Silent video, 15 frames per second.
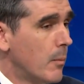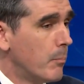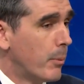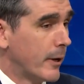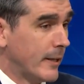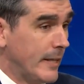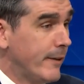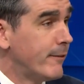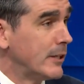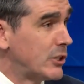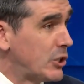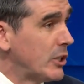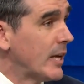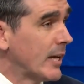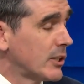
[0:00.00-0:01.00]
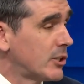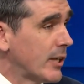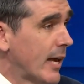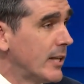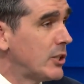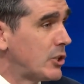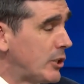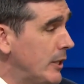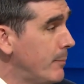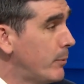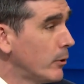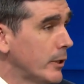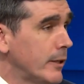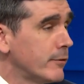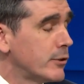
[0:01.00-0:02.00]
But even she has said she
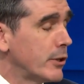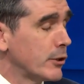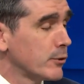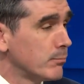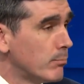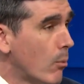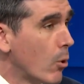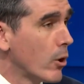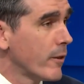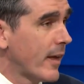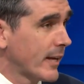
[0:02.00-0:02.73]
believes there's more